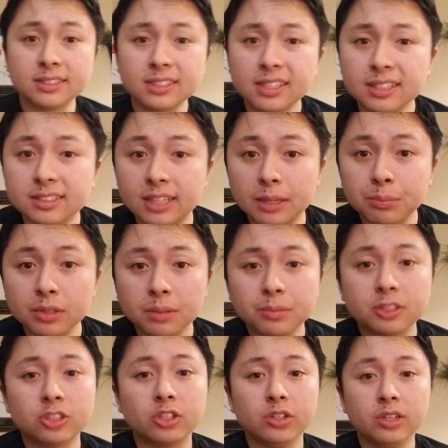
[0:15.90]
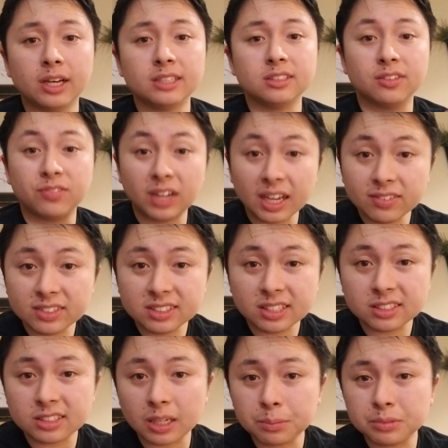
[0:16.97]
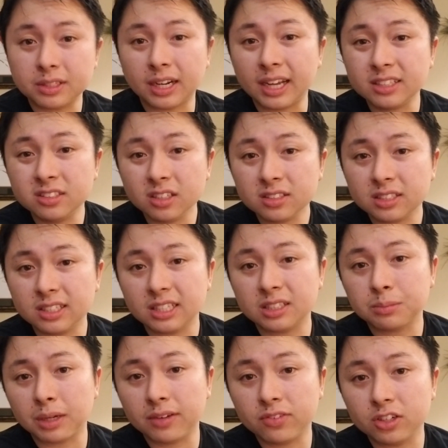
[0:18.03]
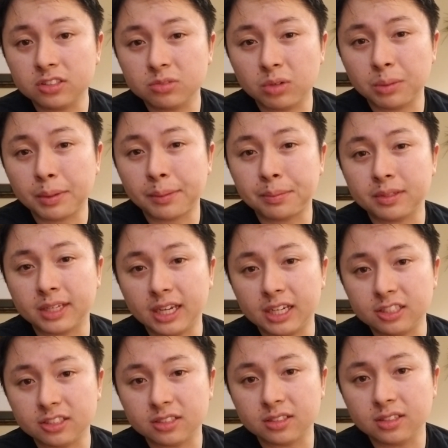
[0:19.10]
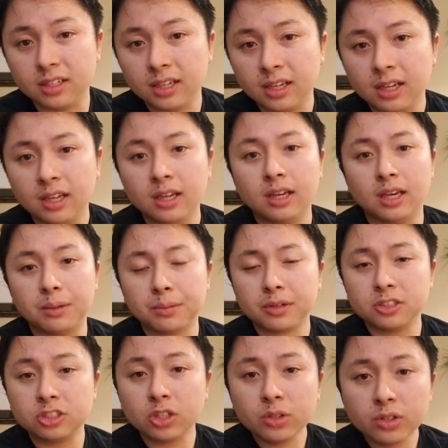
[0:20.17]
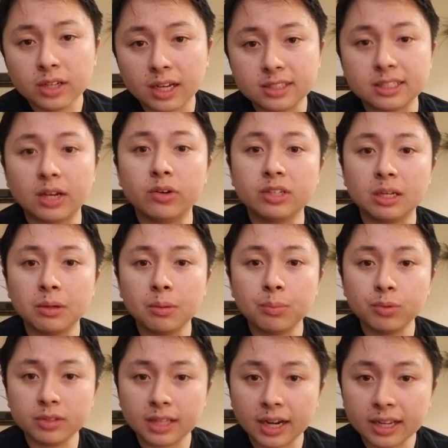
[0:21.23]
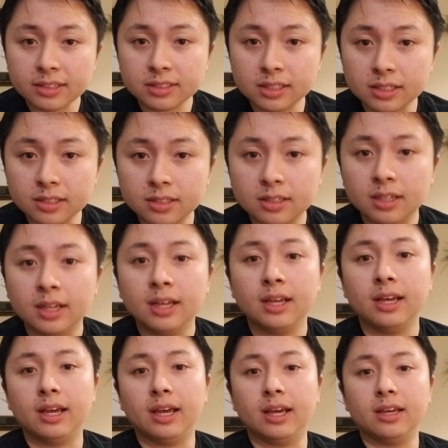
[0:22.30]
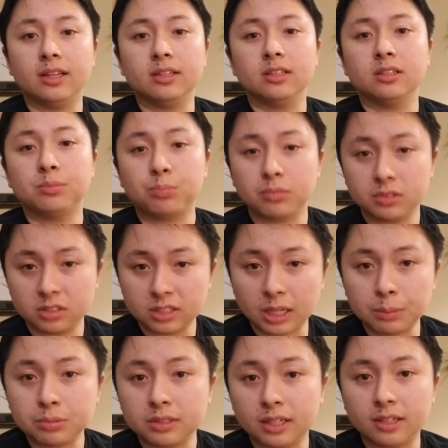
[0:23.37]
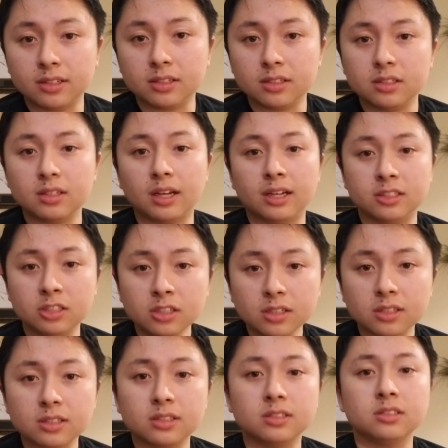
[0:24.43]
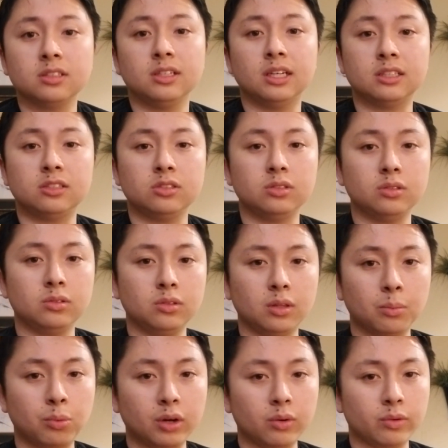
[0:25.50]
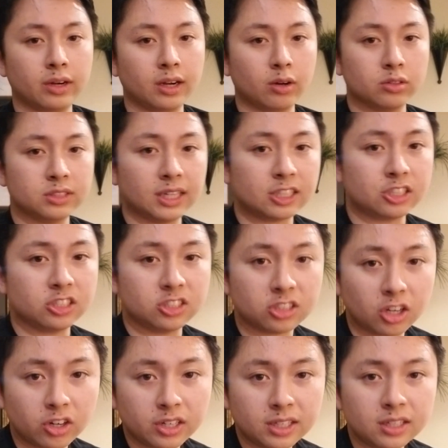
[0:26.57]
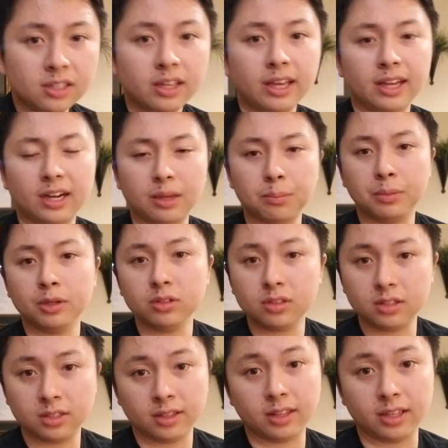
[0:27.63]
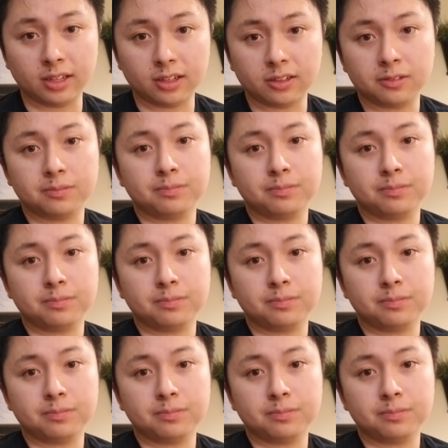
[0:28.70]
an example, I'm going to show you guys the 5 easy steps that I took to get to my first web application. And I'm going to show you guys how I came up with that idea and the steps that I took to get to the point where I was actually starting and I built the thing.